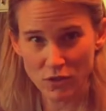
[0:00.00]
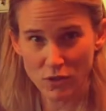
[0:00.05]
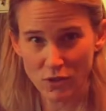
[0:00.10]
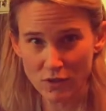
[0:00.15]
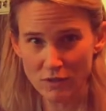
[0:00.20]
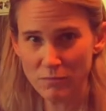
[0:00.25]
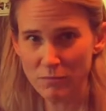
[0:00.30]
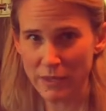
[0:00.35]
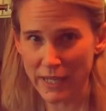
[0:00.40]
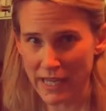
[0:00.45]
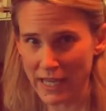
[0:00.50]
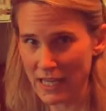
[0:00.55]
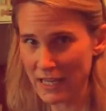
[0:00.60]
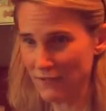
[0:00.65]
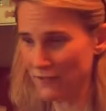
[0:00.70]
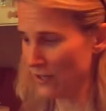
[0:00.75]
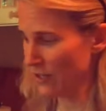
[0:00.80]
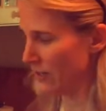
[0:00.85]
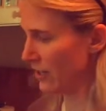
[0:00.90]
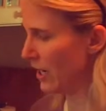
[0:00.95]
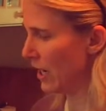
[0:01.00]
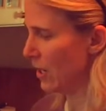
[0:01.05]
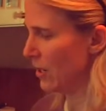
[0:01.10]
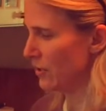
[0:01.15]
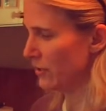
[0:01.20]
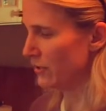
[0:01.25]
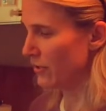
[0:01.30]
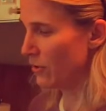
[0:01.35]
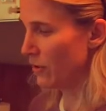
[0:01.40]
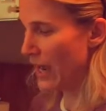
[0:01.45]
good behavior.
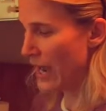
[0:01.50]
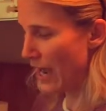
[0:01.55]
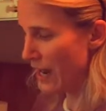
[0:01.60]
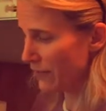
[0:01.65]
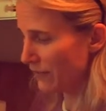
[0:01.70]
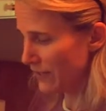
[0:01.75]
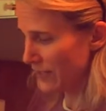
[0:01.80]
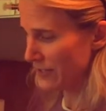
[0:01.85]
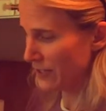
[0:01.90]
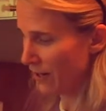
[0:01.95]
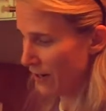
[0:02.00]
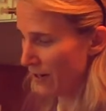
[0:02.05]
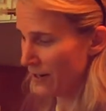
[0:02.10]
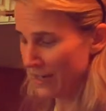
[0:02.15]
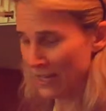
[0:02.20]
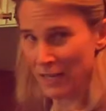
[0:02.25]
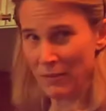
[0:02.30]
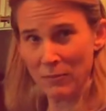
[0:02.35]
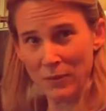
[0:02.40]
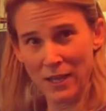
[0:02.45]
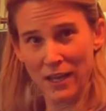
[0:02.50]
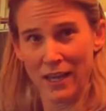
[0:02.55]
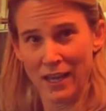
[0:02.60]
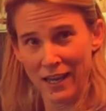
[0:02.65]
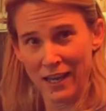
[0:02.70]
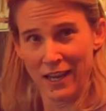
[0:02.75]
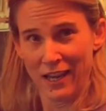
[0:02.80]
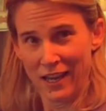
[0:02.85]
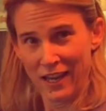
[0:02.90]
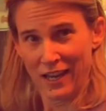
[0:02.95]
So every time
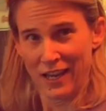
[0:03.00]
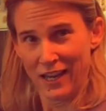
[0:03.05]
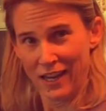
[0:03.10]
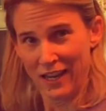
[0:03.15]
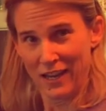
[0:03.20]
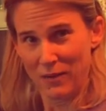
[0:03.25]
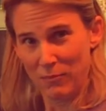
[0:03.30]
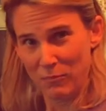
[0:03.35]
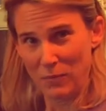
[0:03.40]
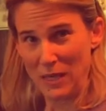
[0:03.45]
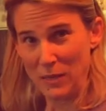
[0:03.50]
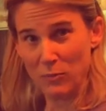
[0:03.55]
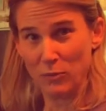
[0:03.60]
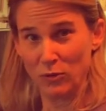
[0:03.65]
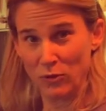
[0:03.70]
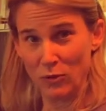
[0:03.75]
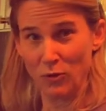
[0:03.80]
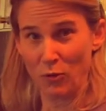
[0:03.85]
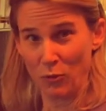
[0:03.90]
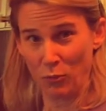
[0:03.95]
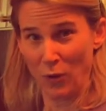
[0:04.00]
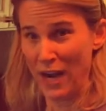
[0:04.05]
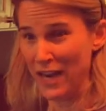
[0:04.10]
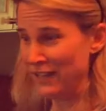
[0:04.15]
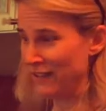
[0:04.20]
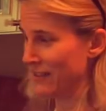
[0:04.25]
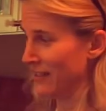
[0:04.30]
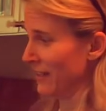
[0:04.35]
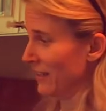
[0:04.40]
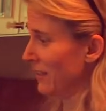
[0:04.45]
people do the right
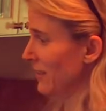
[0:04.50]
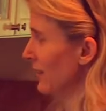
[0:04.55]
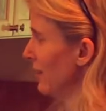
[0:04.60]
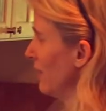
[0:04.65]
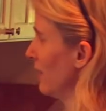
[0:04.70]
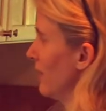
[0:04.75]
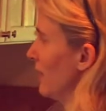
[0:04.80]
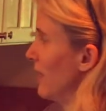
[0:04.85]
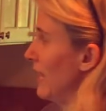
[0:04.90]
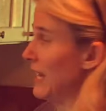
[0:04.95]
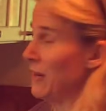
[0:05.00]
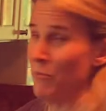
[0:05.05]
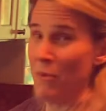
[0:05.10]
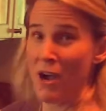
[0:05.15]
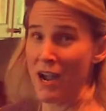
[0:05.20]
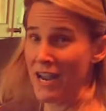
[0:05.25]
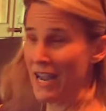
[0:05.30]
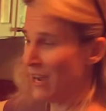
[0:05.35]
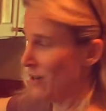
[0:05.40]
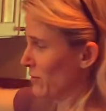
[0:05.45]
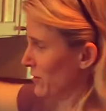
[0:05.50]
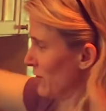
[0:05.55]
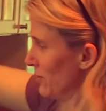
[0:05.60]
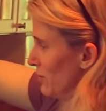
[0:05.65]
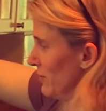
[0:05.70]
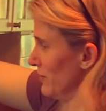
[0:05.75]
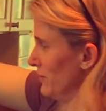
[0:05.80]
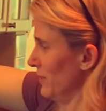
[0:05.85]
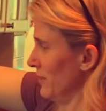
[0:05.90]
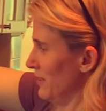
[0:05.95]
thing, in my
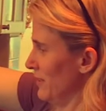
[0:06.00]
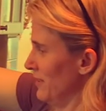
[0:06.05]
household,